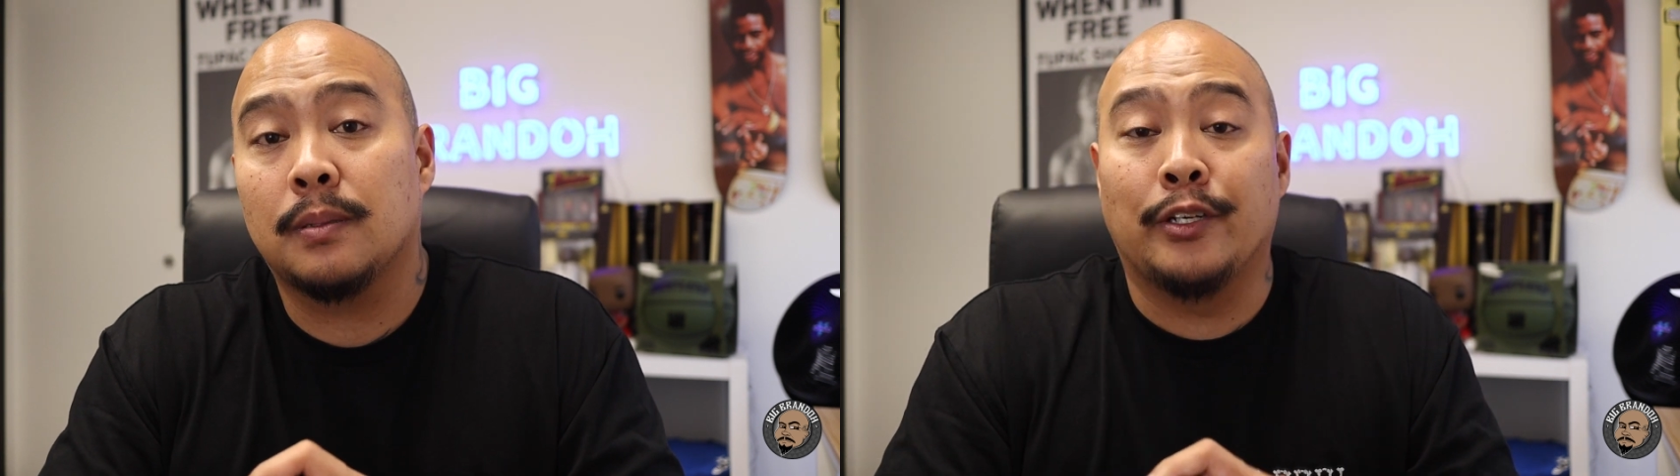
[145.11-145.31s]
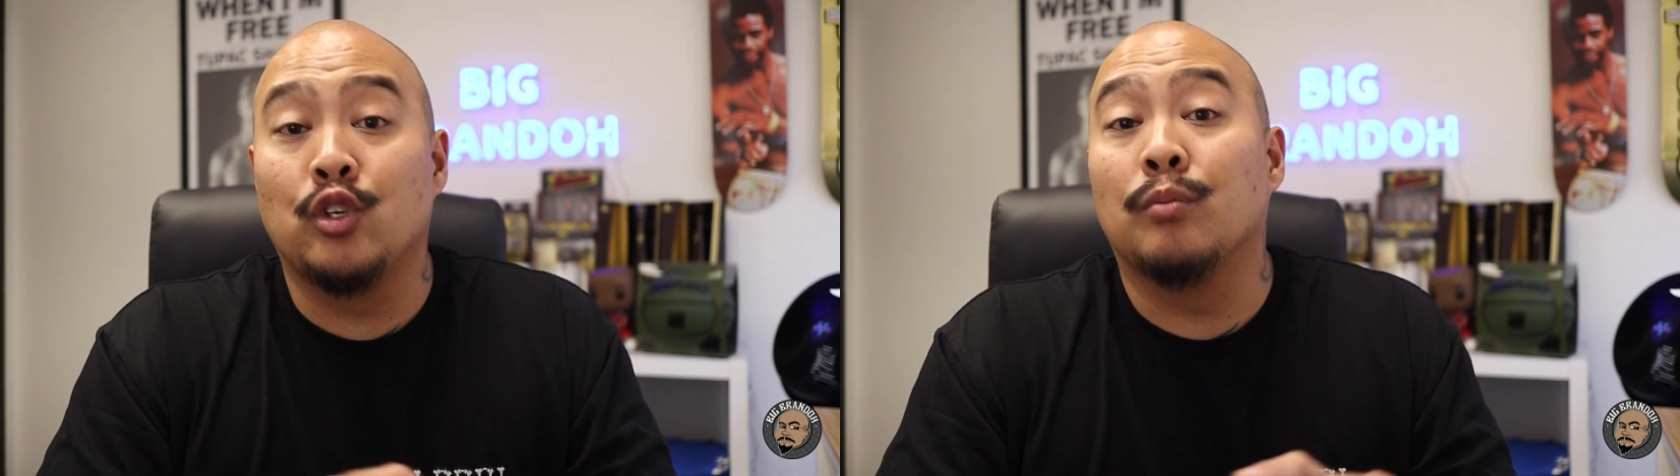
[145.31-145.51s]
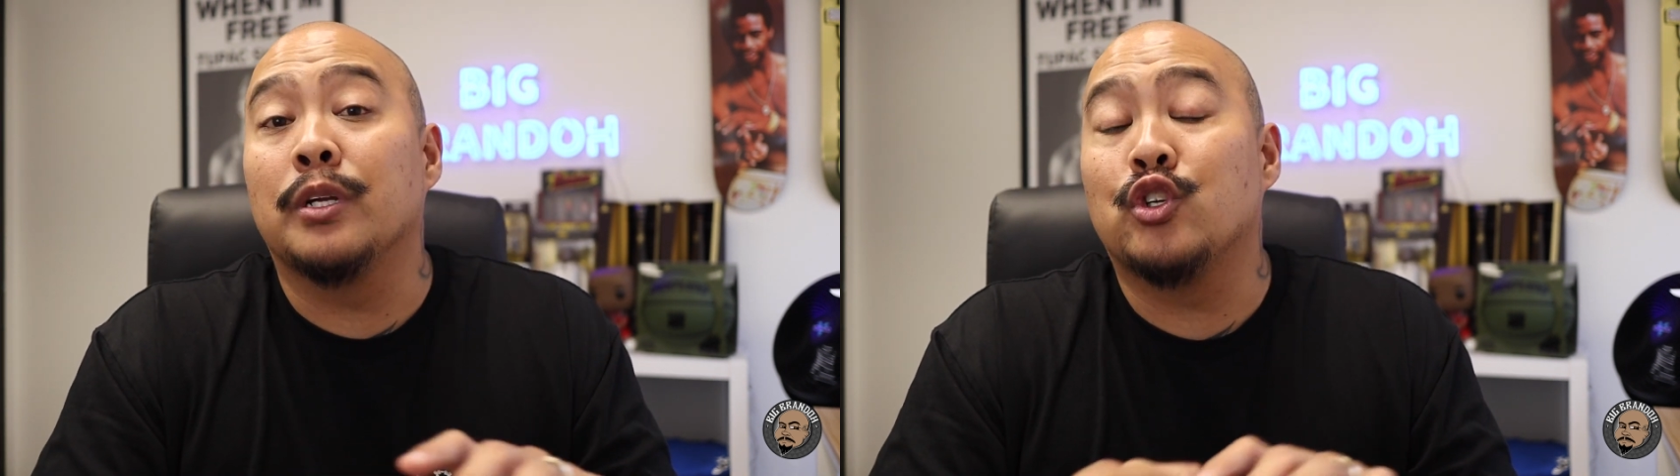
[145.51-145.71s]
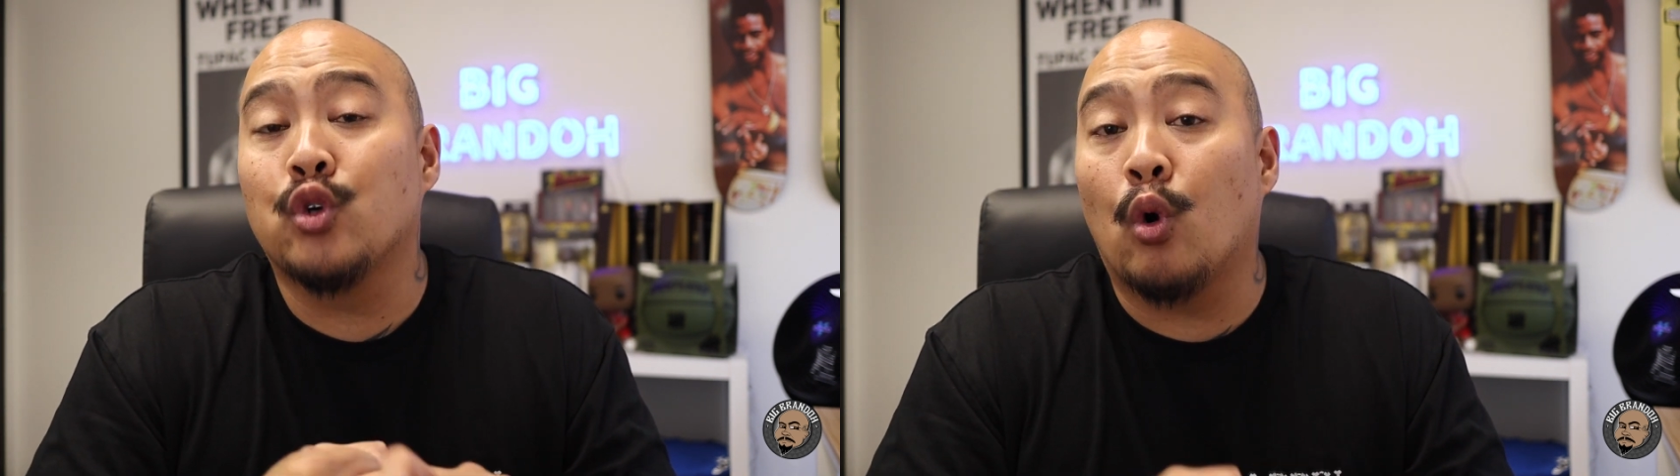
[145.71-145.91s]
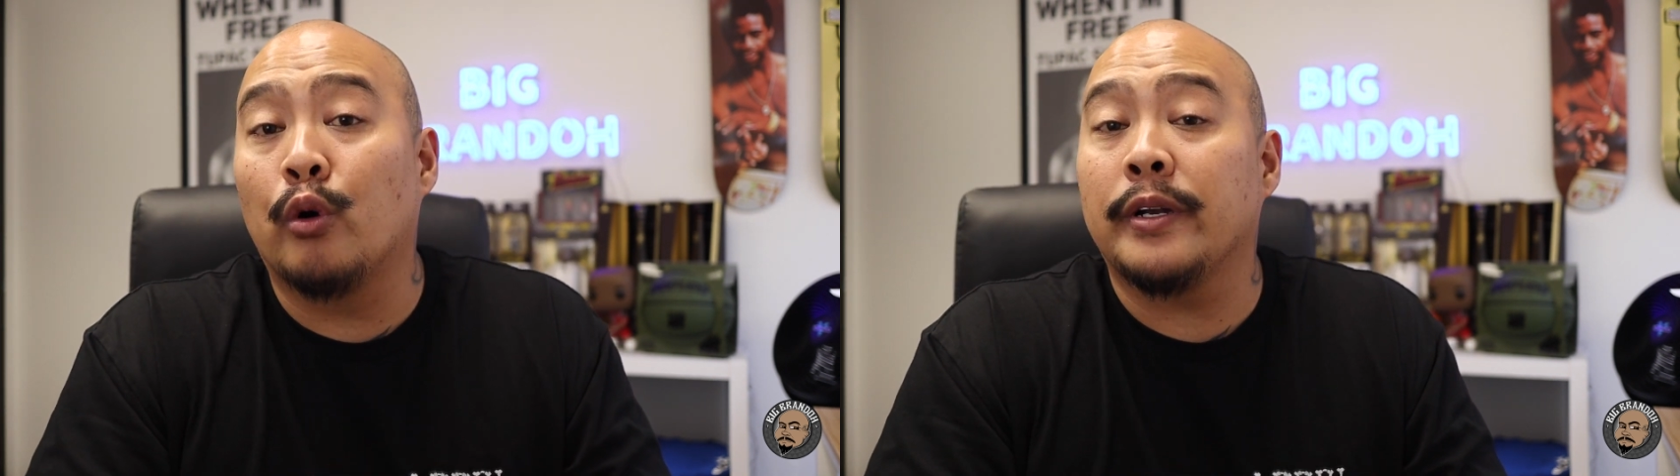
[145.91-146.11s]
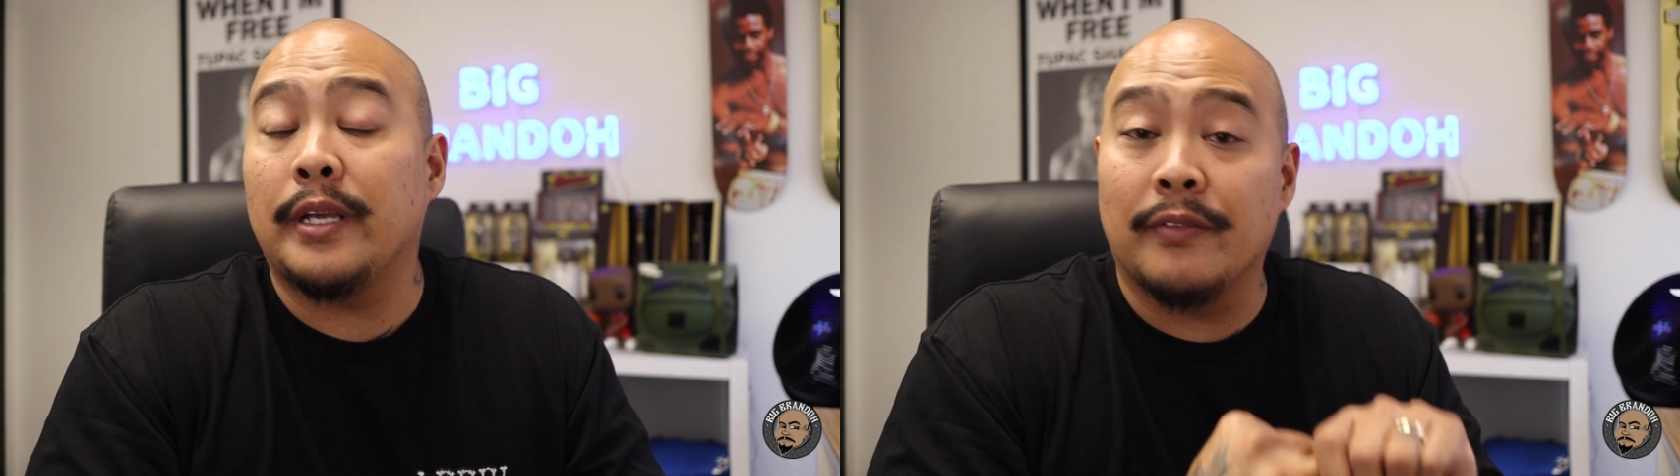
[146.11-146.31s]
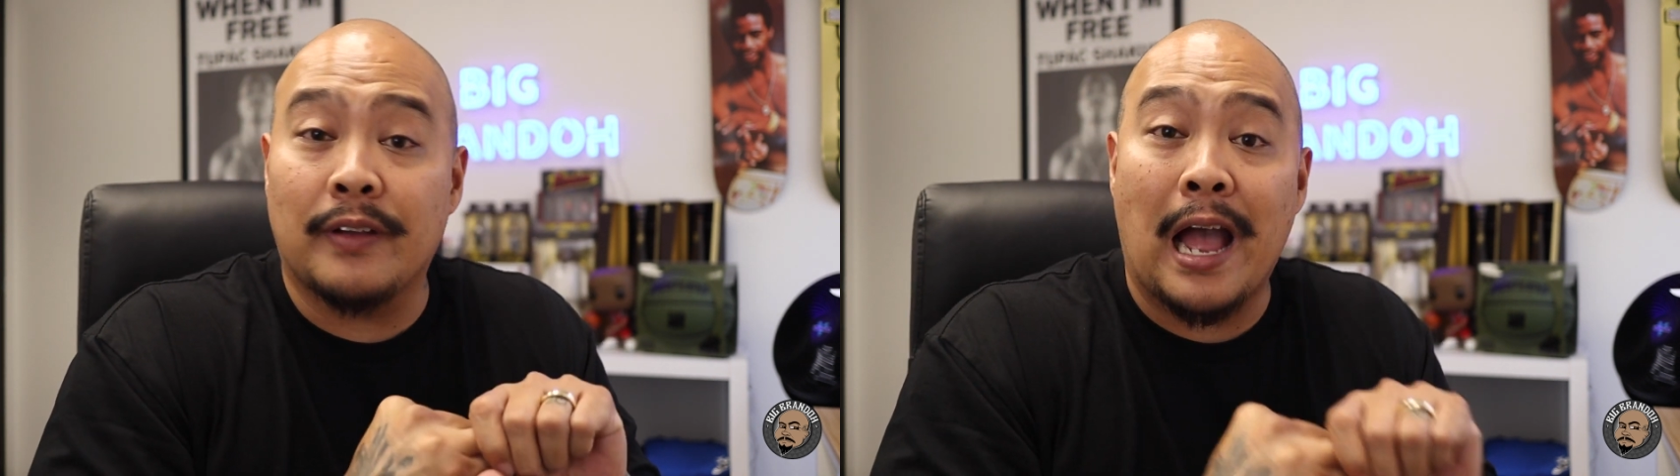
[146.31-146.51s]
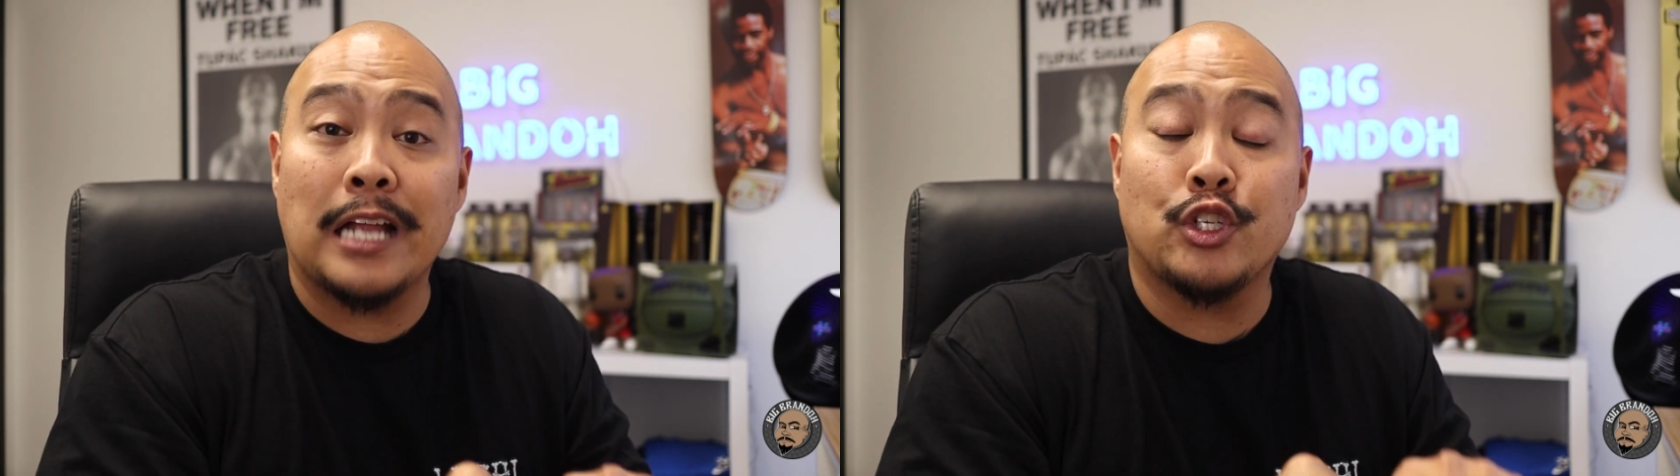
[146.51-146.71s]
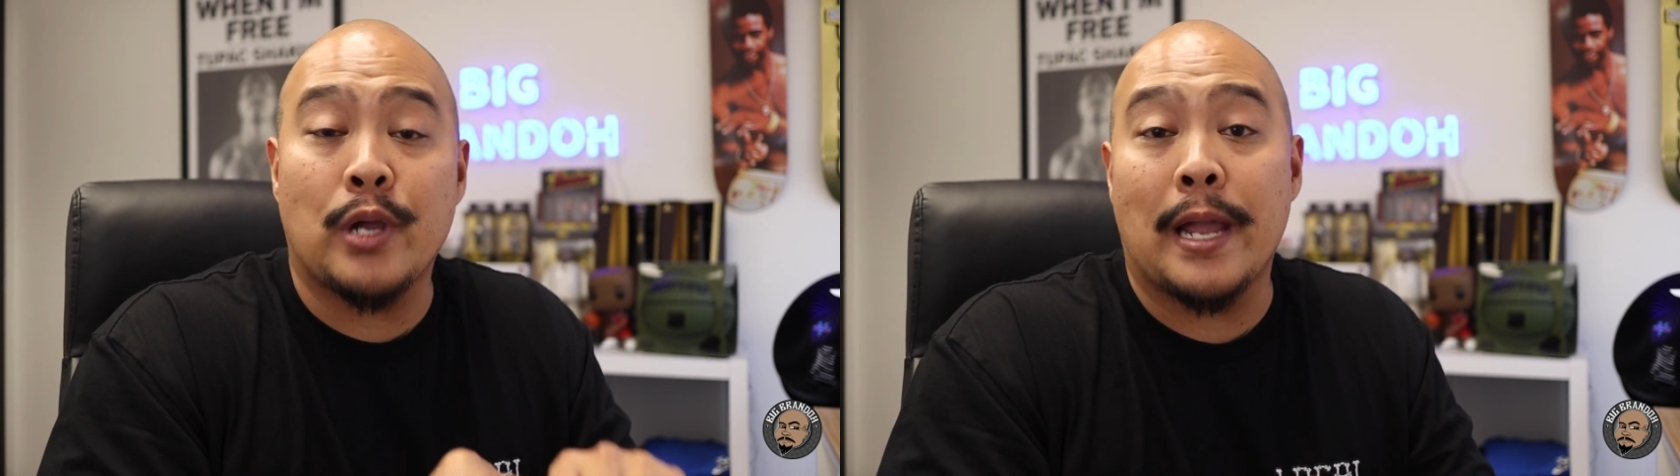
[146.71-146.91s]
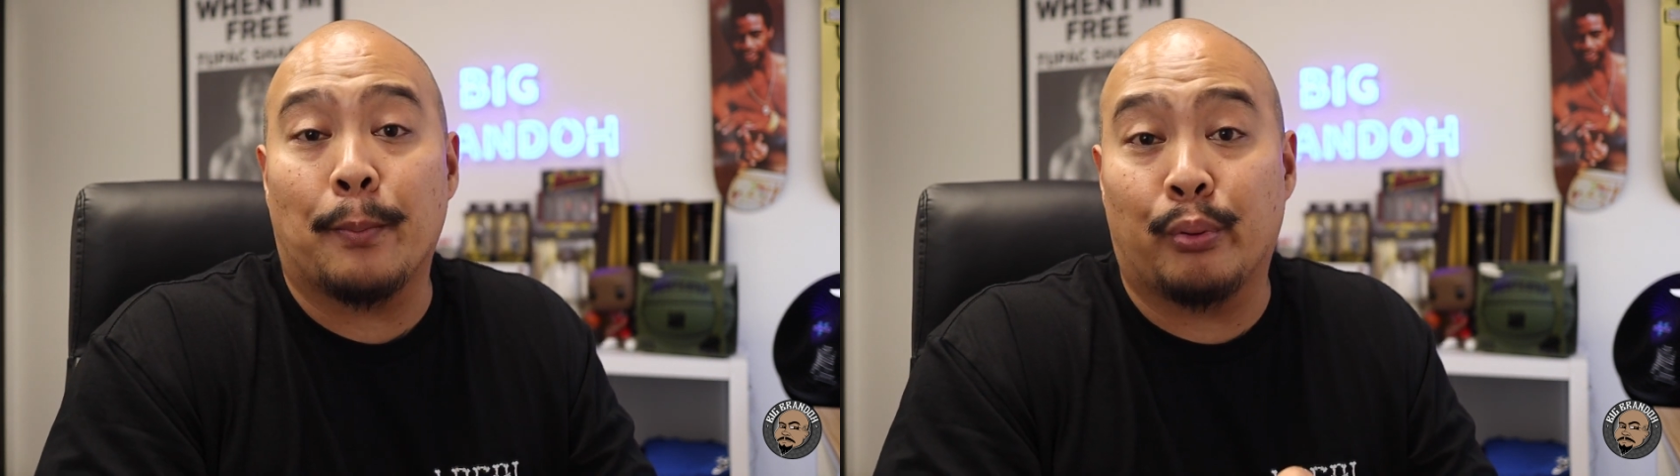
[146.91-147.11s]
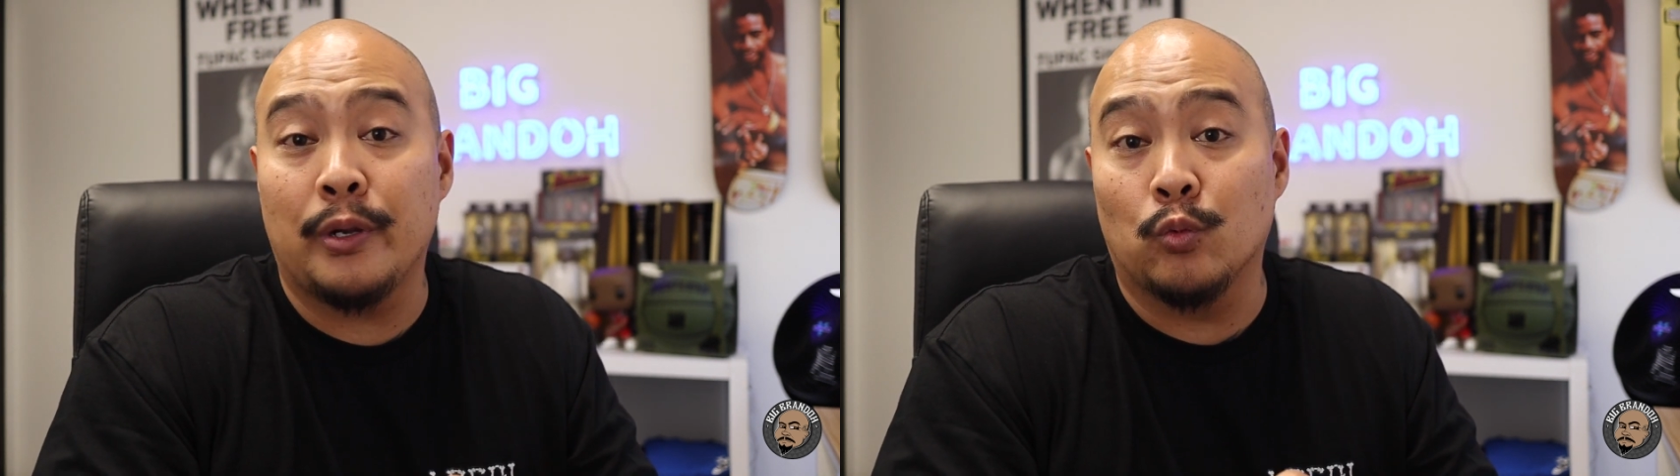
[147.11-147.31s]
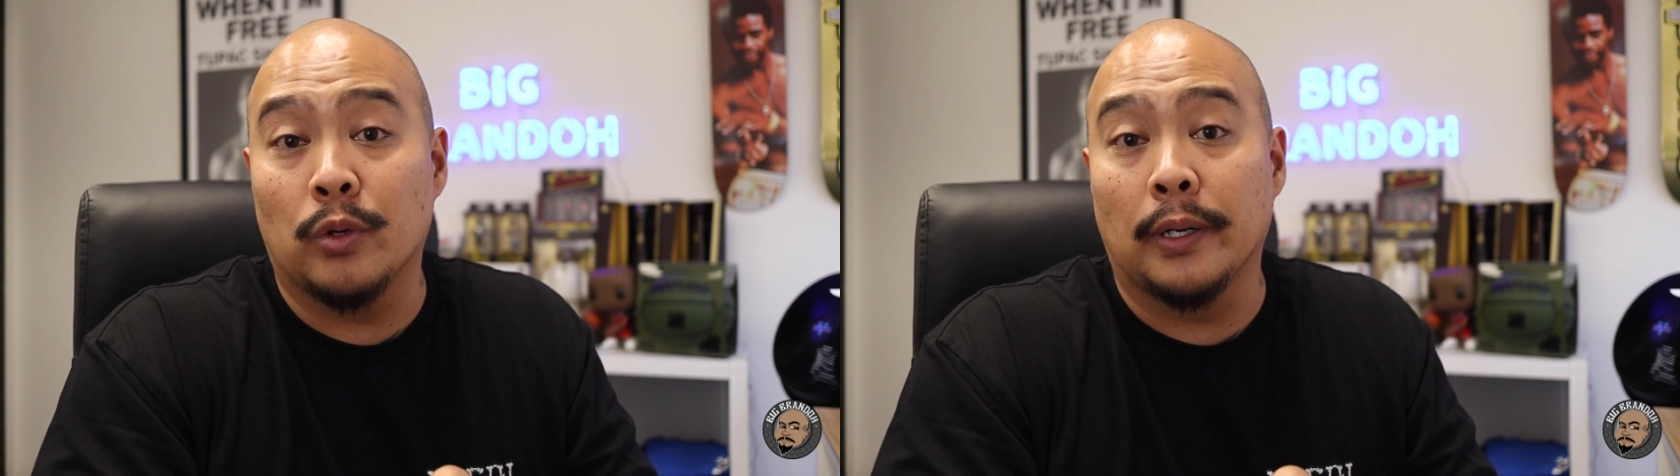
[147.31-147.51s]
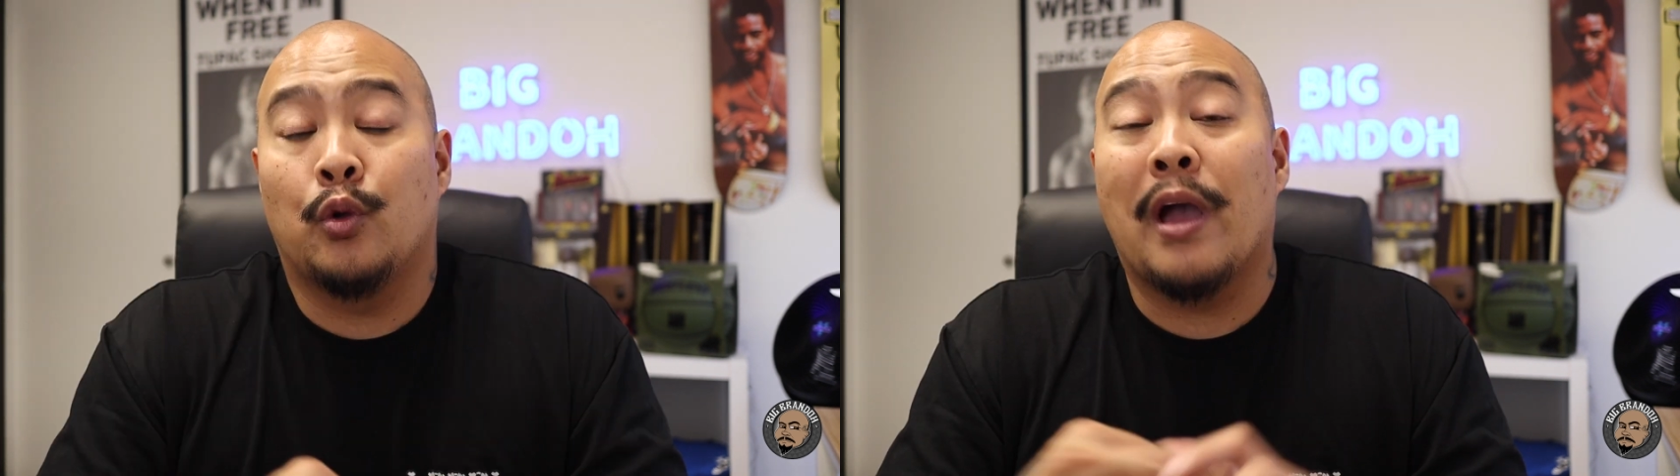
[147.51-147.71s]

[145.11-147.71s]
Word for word: and do majority of contract print work.